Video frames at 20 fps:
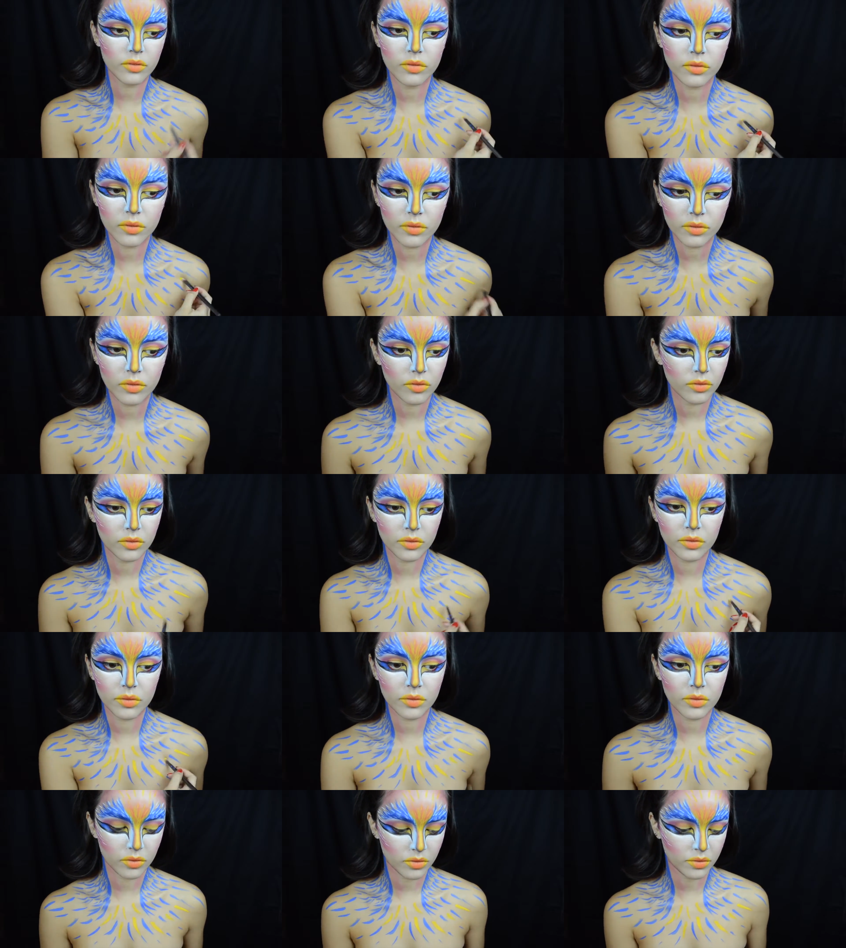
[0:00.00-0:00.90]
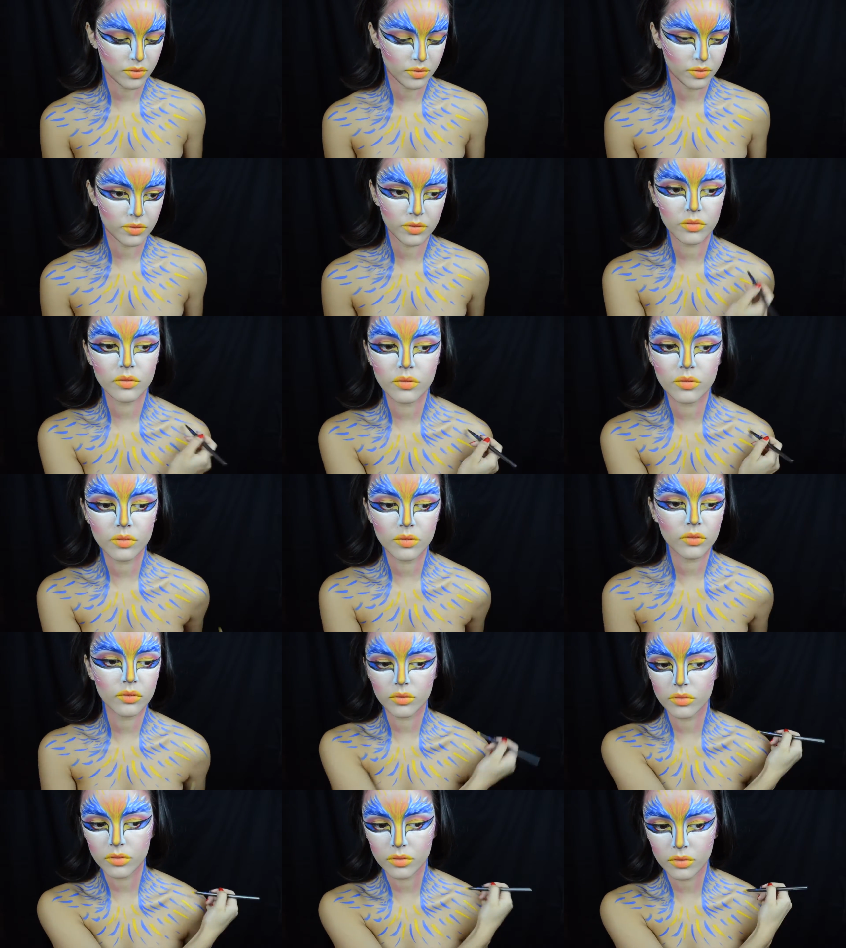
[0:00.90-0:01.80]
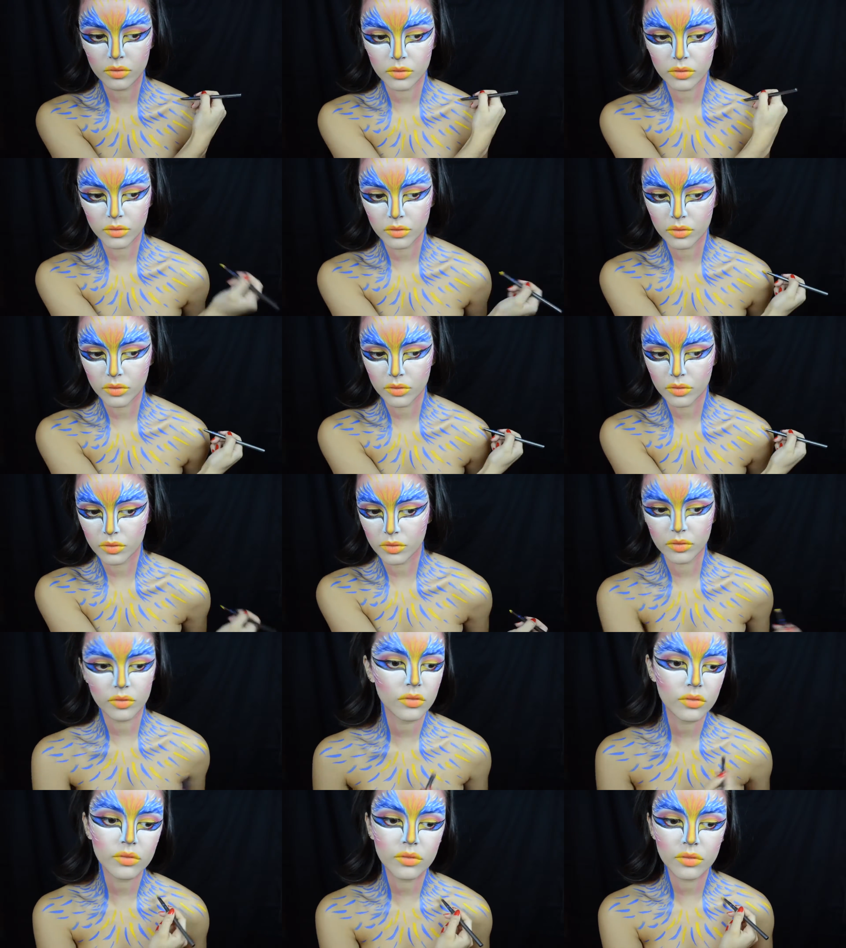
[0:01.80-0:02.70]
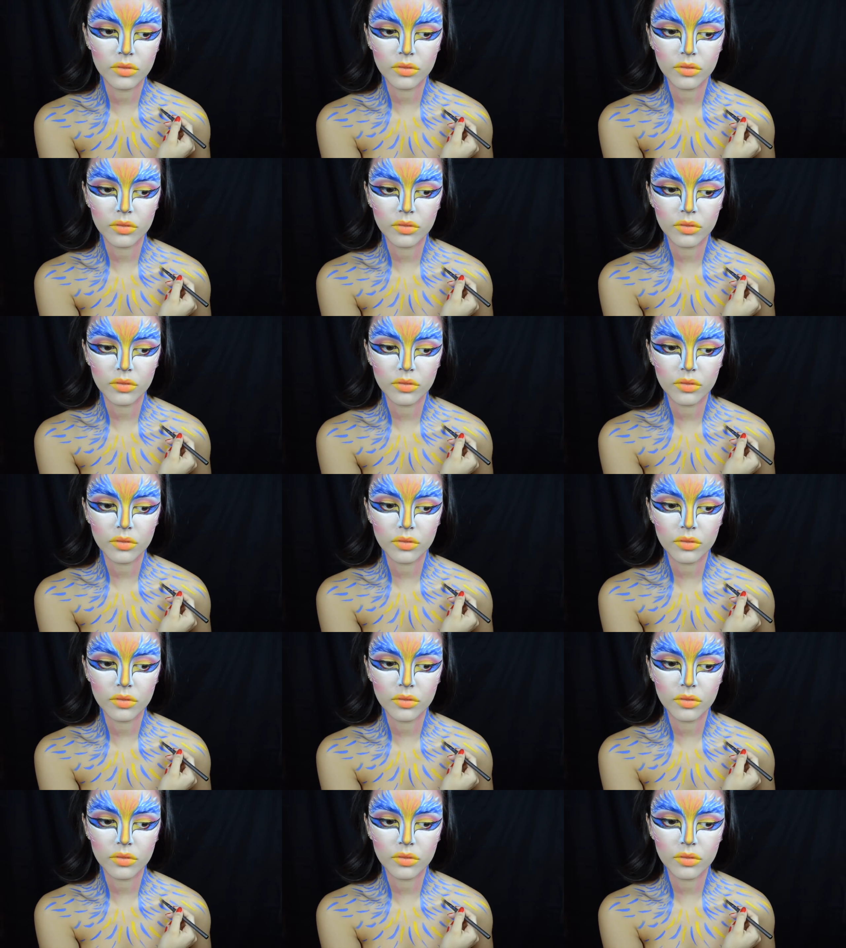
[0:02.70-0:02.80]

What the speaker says: (no one is talking)